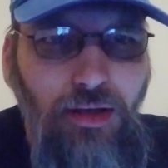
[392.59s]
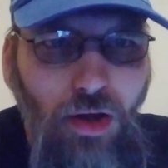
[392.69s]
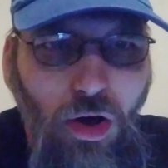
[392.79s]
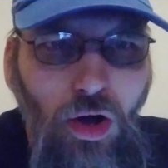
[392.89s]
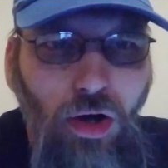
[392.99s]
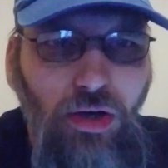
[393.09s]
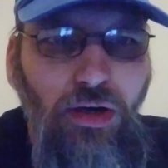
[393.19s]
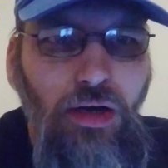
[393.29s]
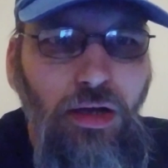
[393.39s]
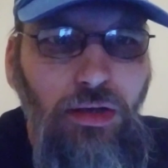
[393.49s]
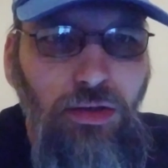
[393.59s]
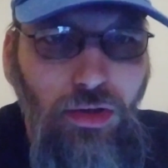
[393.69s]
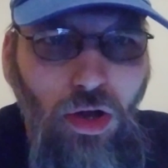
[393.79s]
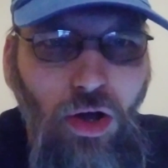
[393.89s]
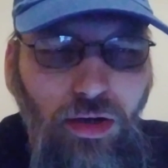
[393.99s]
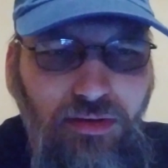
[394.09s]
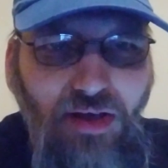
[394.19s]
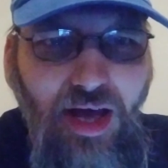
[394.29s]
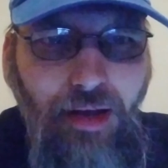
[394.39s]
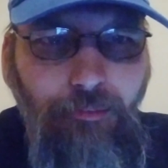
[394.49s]
long, long
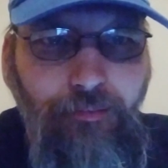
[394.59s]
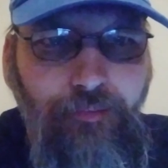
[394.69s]
time.